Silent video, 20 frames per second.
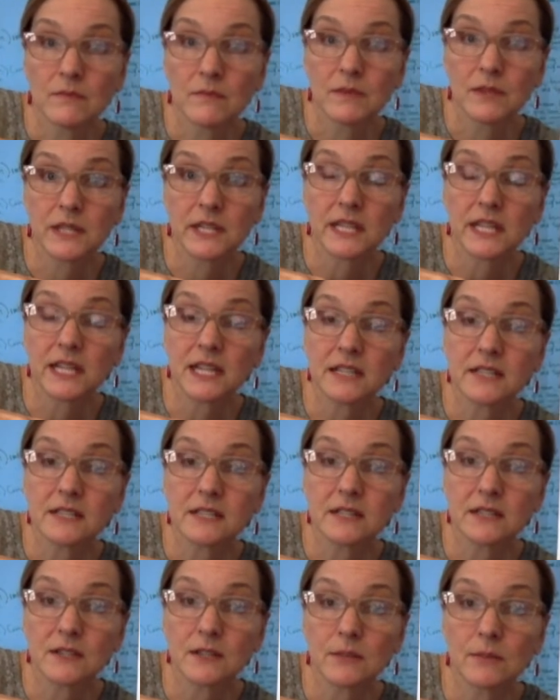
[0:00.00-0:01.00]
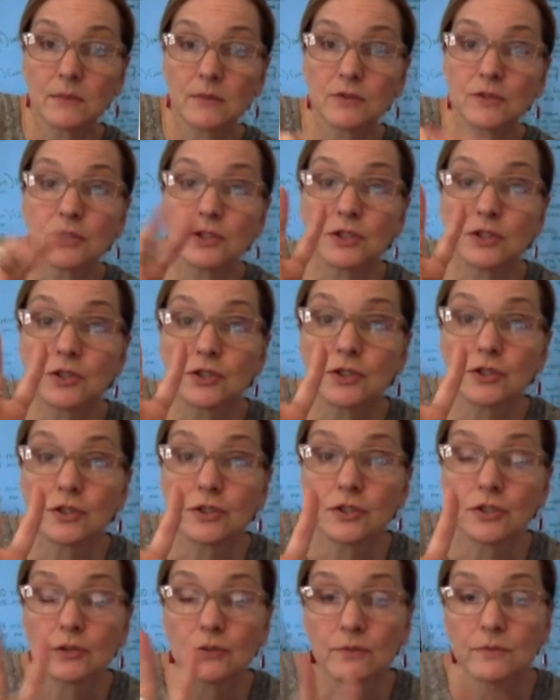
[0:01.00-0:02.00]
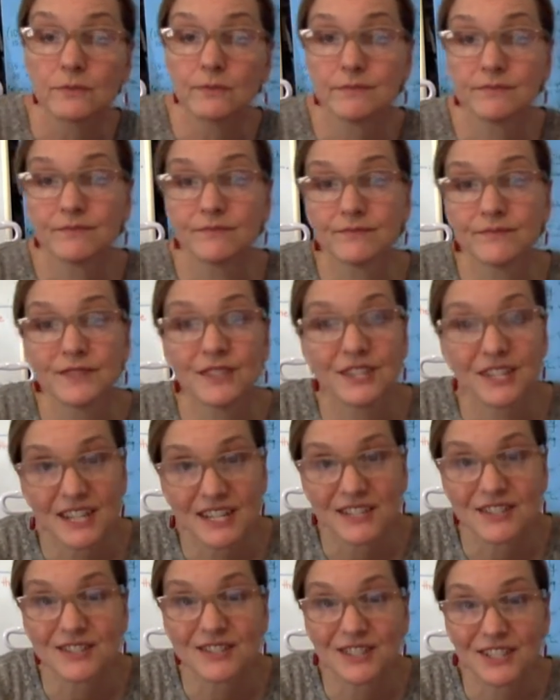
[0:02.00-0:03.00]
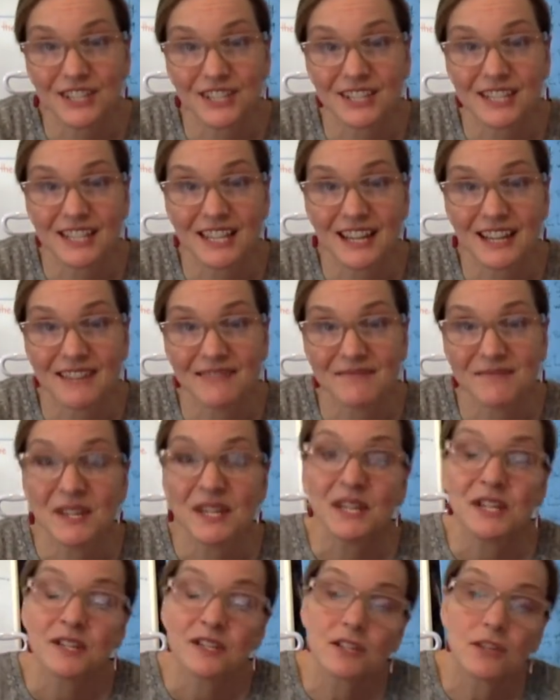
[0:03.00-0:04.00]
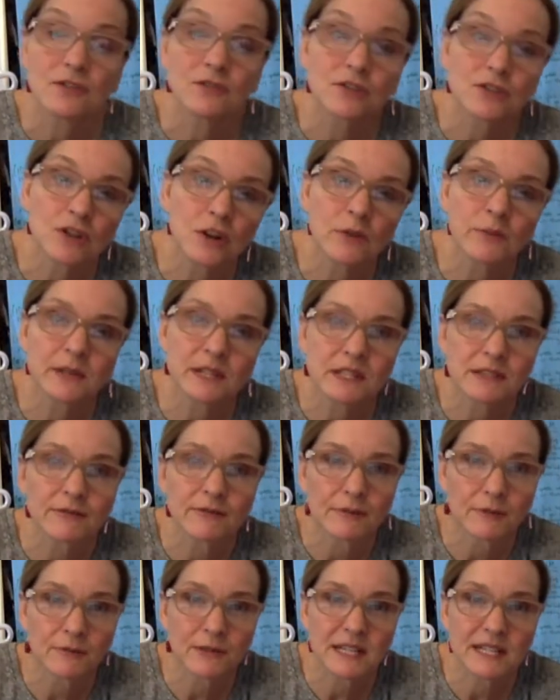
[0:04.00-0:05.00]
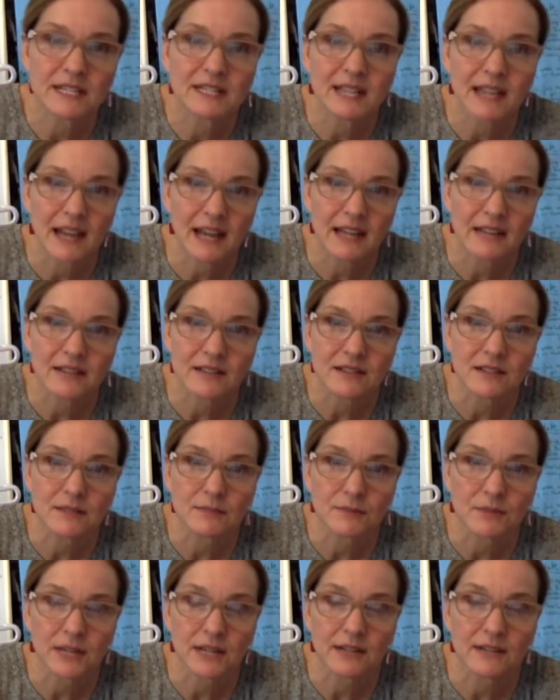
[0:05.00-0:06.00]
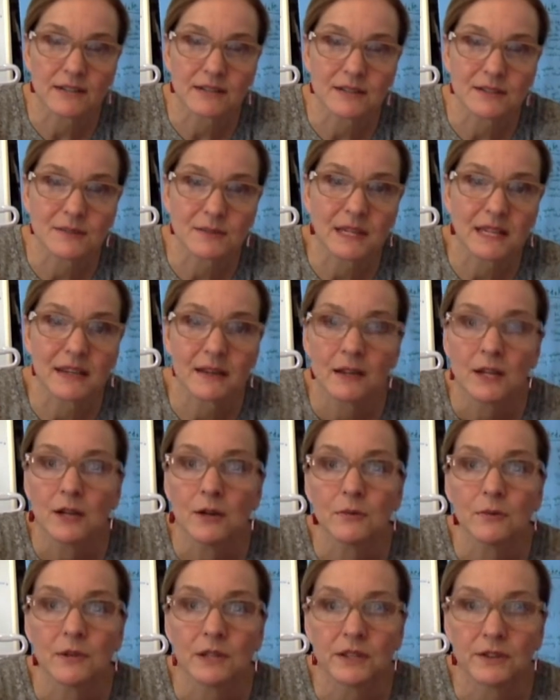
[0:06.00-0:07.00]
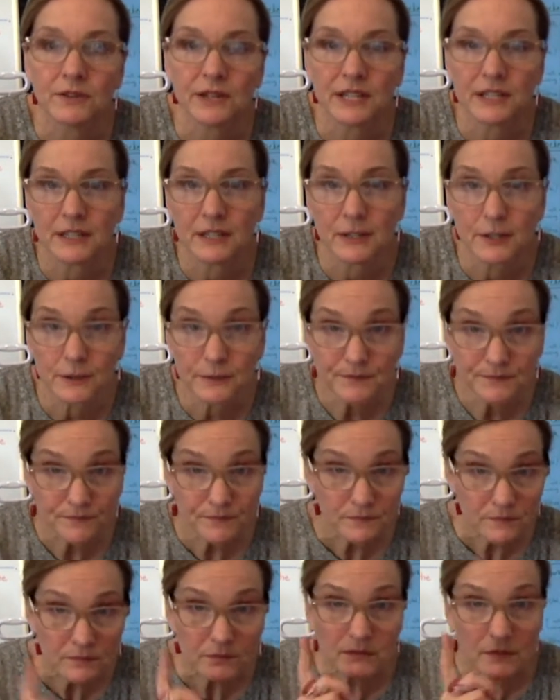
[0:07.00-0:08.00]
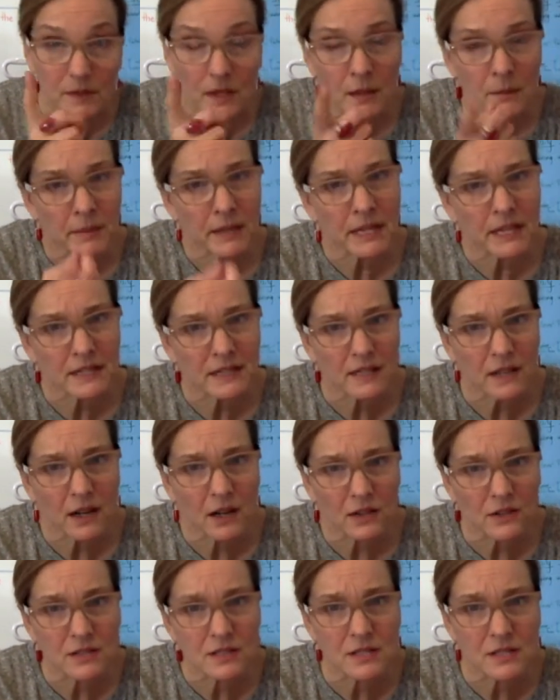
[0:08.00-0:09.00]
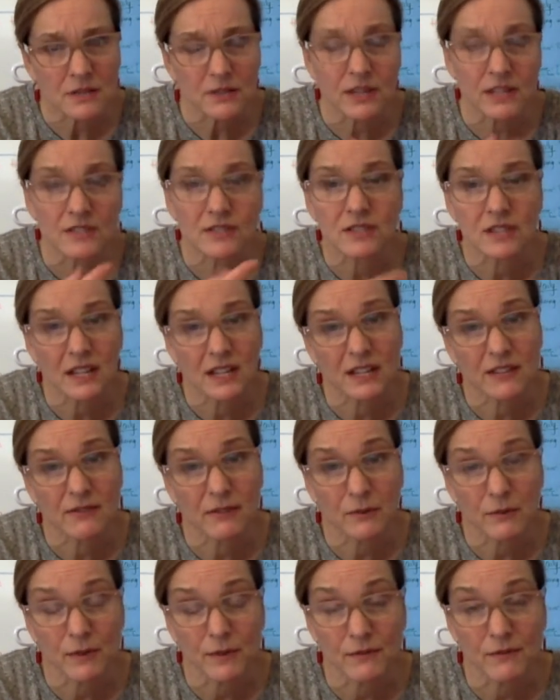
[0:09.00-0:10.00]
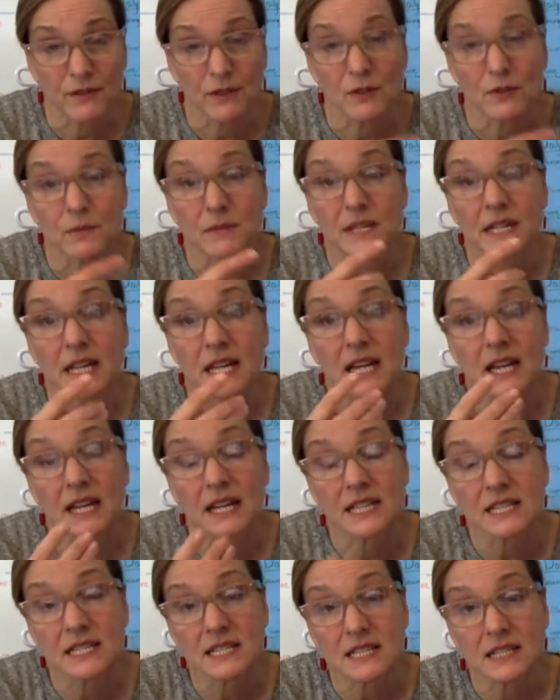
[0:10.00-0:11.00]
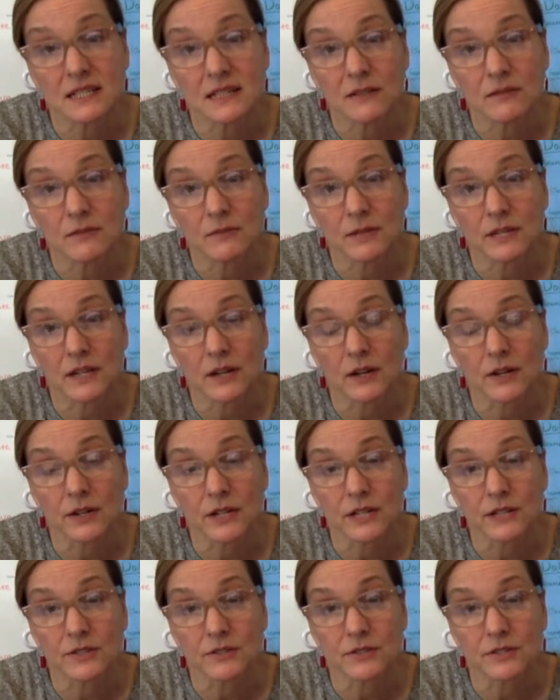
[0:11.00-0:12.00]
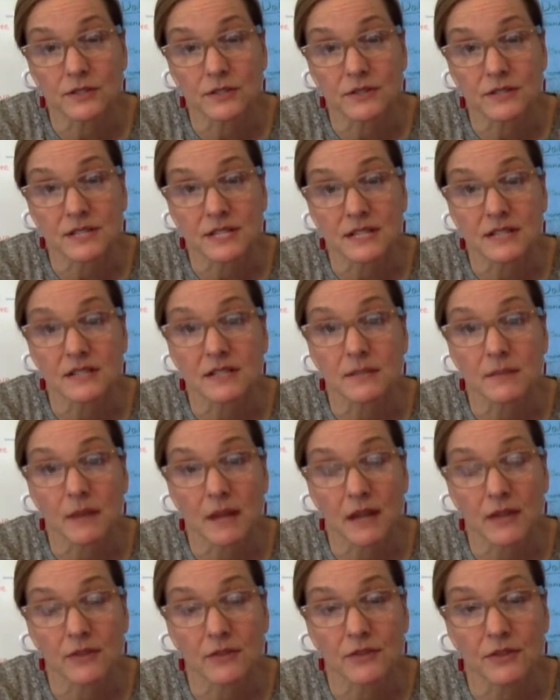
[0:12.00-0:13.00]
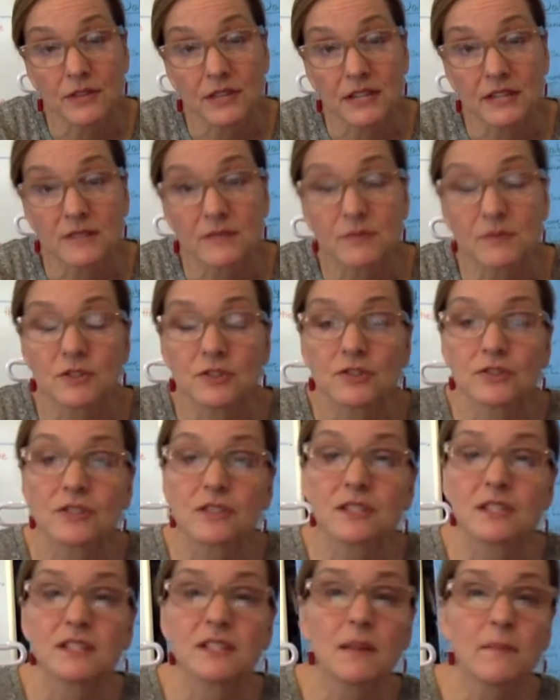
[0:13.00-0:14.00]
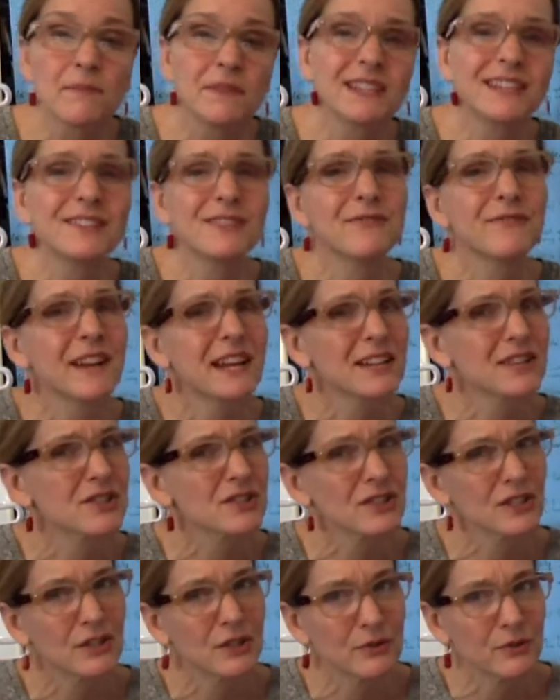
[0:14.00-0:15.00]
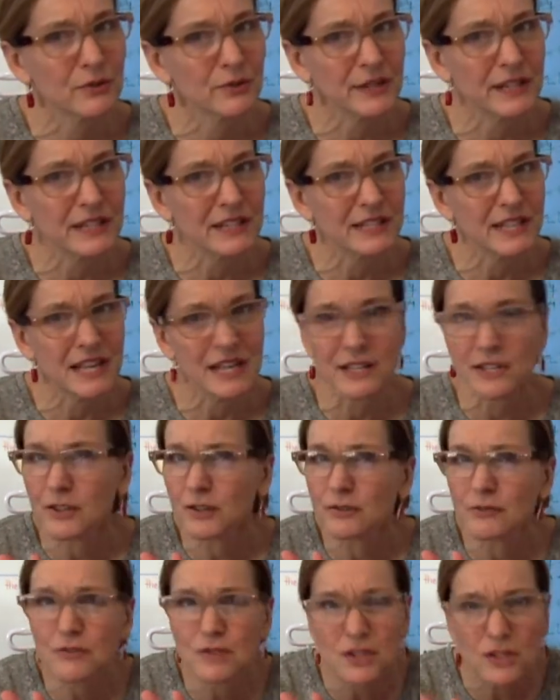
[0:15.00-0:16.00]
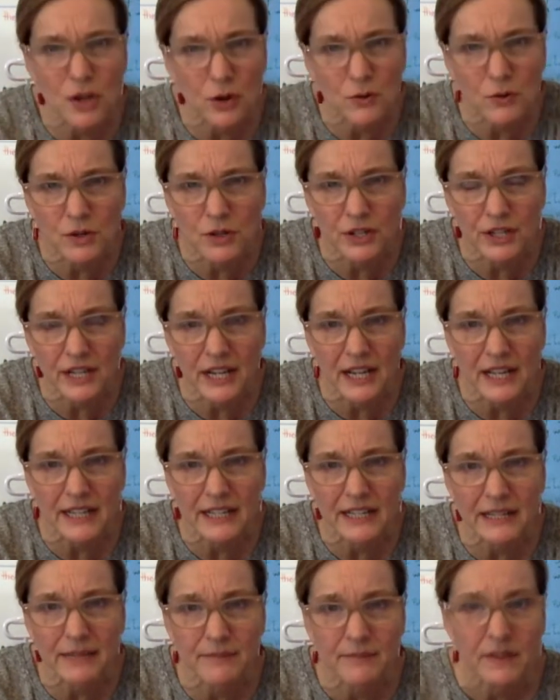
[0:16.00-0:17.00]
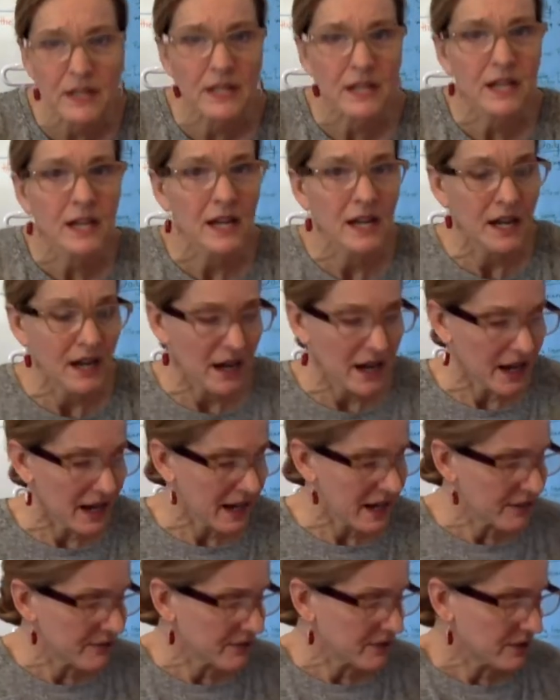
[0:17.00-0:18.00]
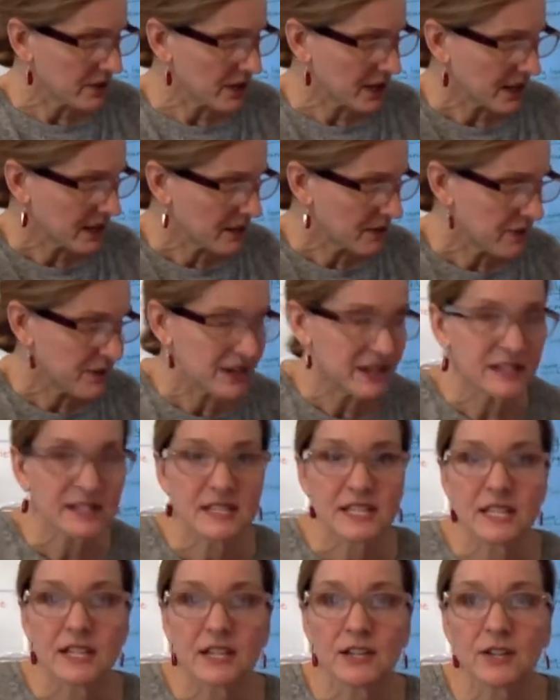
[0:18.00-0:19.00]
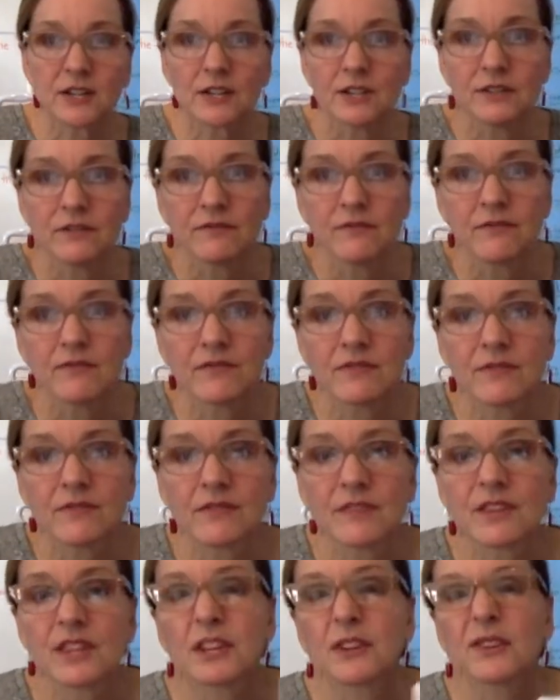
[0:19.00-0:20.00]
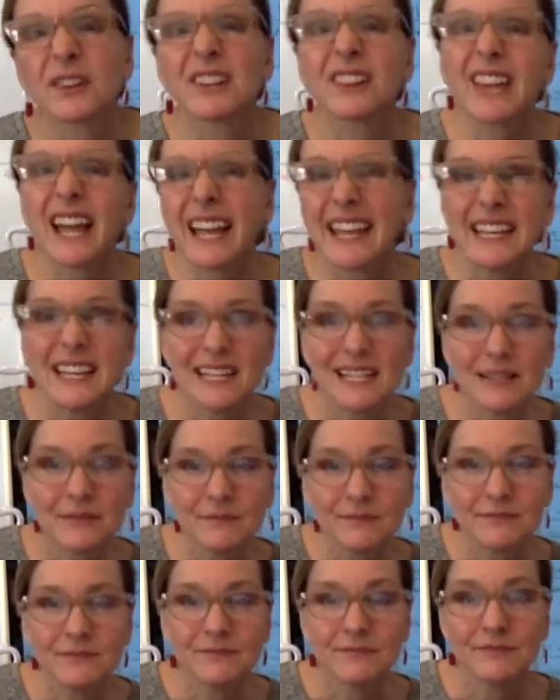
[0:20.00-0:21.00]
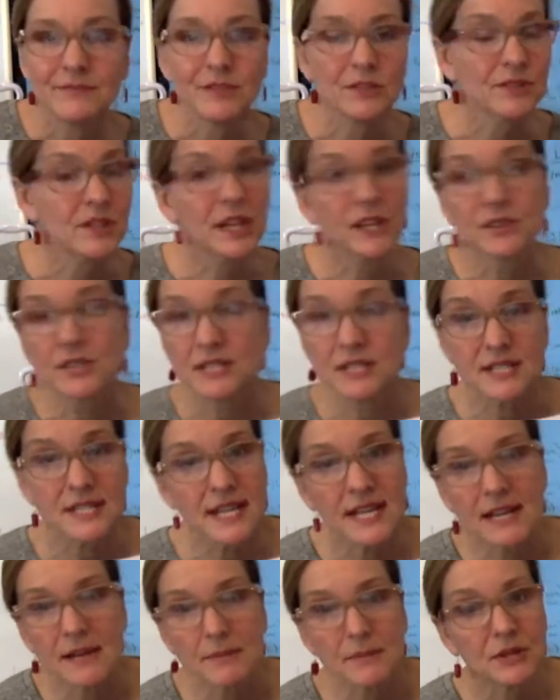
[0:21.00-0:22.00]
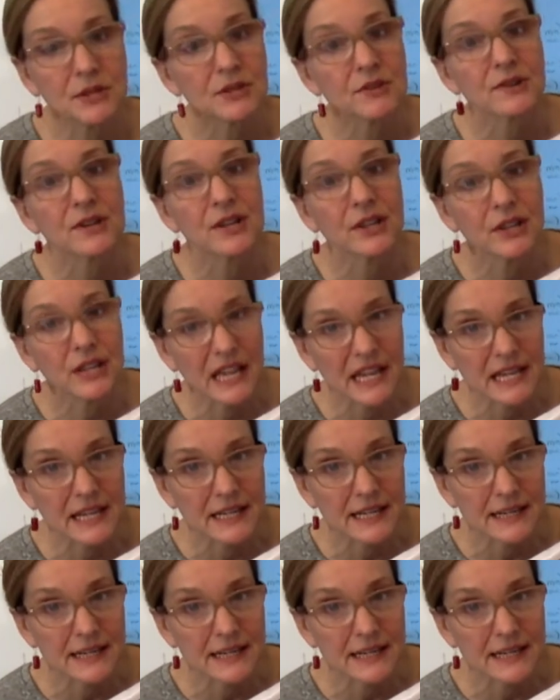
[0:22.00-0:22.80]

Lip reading: then I get to the number 2. You guys are good at that. So show me different ways to add and subtract this week when you're in here. But also, that's kind of a review because we are introducing some other things, which is something you've actually already done. You're so good at it. I have a lot of things here that are alike. They're not the same, but they're alike.